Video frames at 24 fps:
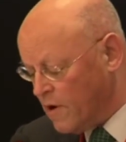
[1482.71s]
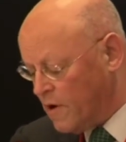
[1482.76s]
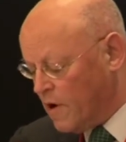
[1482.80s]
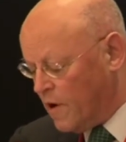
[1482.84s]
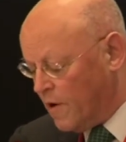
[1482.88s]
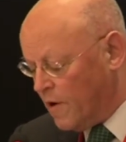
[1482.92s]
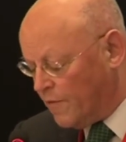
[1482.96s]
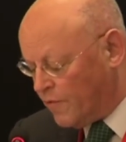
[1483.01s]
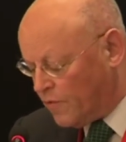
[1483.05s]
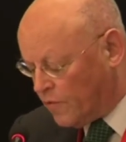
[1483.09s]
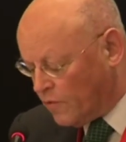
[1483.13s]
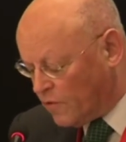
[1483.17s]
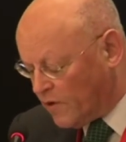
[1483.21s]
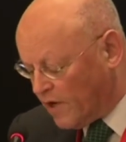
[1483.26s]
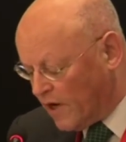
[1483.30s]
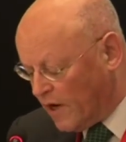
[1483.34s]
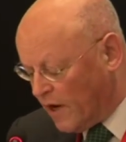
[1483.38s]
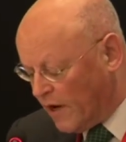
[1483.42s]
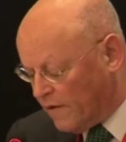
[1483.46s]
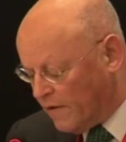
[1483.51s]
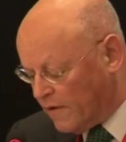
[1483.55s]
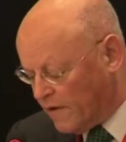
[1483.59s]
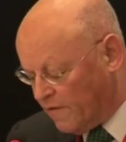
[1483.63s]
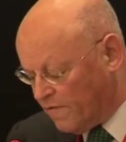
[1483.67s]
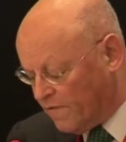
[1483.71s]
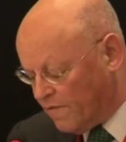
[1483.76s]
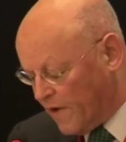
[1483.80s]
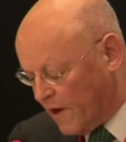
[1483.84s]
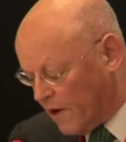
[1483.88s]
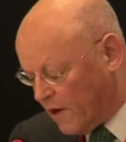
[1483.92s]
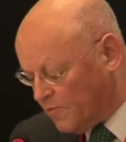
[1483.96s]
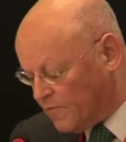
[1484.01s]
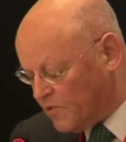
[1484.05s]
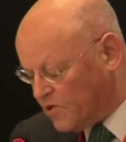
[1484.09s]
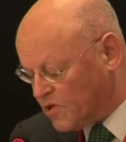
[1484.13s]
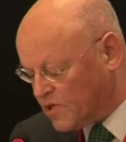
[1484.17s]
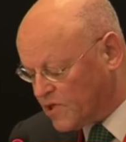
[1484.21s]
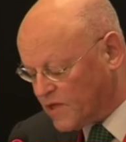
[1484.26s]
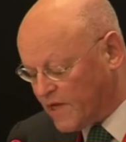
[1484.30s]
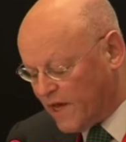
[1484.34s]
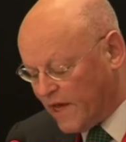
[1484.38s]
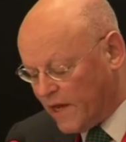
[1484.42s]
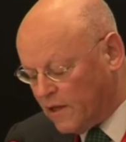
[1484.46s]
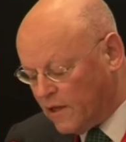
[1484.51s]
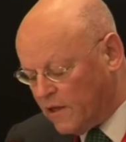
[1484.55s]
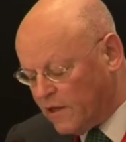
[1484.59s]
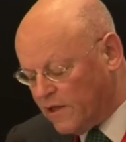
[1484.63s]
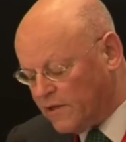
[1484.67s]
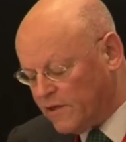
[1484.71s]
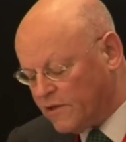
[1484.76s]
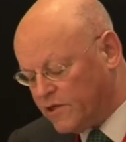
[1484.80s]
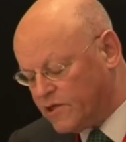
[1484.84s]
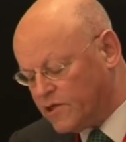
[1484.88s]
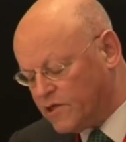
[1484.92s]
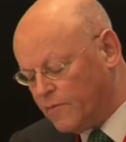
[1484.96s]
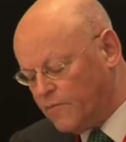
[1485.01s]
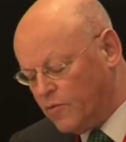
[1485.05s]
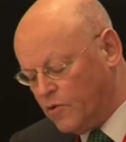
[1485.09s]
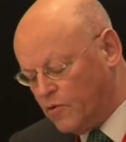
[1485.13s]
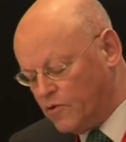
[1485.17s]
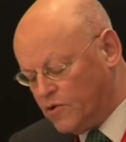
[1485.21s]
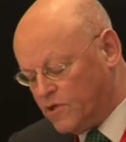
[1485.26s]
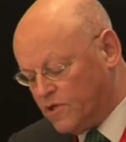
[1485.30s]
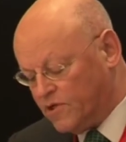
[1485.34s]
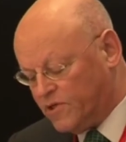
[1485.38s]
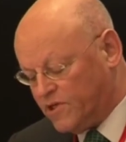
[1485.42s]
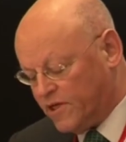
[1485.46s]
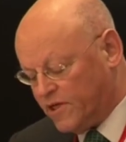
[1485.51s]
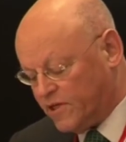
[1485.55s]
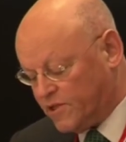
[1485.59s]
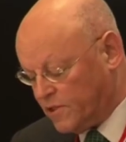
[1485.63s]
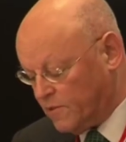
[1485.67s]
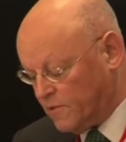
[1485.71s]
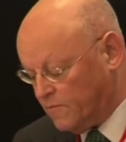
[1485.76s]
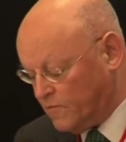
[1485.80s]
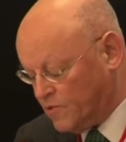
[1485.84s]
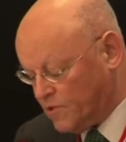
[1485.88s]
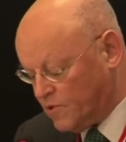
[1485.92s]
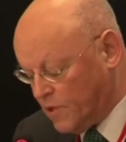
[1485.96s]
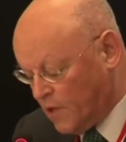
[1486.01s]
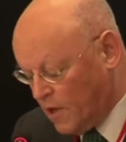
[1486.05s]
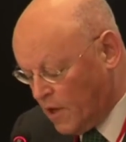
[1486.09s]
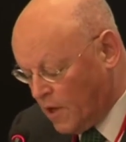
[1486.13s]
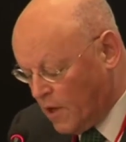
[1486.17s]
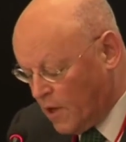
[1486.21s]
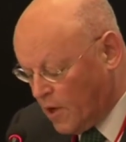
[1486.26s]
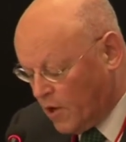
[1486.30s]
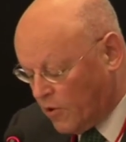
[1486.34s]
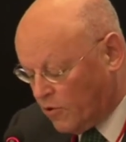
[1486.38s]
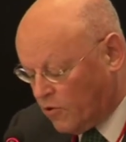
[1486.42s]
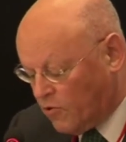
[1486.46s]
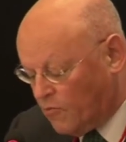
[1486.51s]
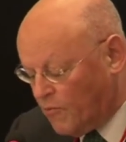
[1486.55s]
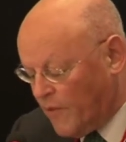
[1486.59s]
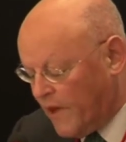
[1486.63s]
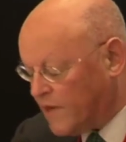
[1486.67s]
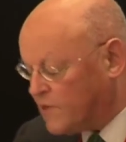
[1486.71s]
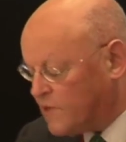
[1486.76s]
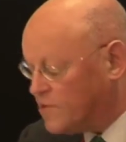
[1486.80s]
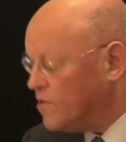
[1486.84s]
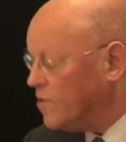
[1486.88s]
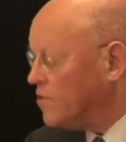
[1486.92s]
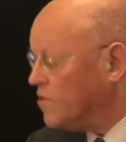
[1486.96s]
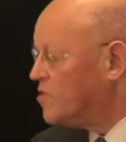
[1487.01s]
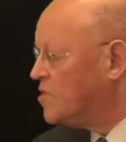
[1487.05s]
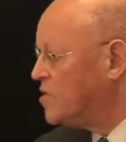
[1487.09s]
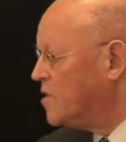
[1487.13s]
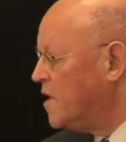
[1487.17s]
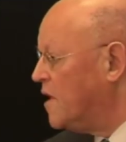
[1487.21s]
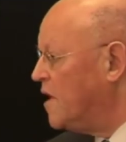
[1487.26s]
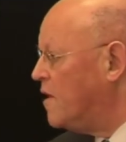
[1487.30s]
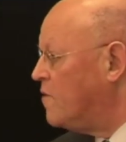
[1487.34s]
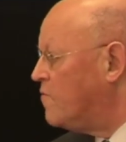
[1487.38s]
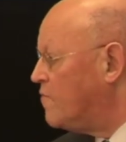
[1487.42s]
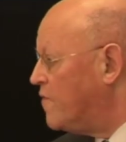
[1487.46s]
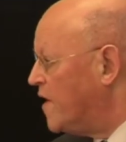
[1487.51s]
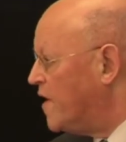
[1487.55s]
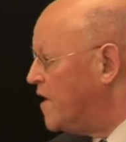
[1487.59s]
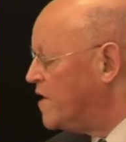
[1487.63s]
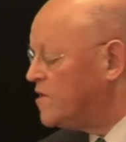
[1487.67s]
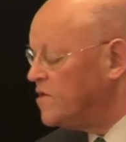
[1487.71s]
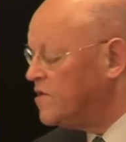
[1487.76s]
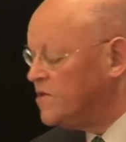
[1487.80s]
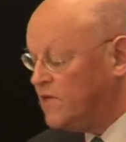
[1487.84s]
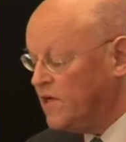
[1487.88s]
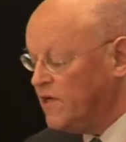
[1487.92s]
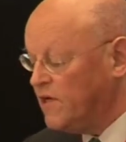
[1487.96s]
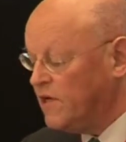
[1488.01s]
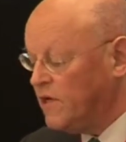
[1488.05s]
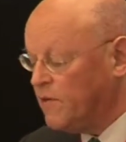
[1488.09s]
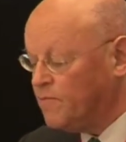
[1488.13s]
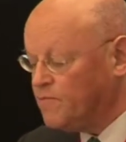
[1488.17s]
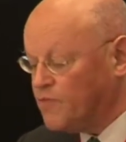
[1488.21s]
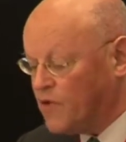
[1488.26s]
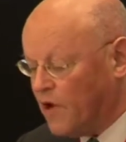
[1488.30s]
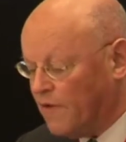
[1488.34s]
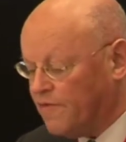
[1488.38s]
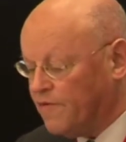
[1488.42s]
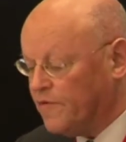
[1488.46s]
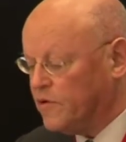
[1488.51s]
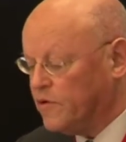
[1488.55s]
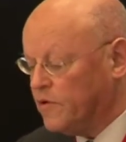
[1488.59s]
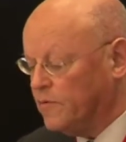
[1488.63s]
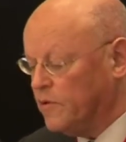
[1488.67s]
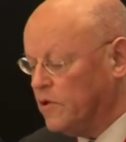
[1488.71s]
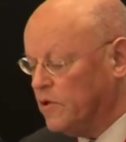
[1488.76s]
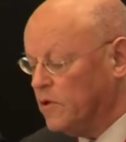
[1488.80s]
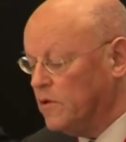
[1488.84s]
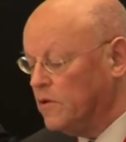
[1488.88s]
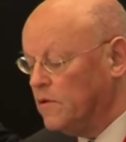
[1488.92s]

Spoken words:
to develop the scale and distribution systems to make such innovations indeed profitable.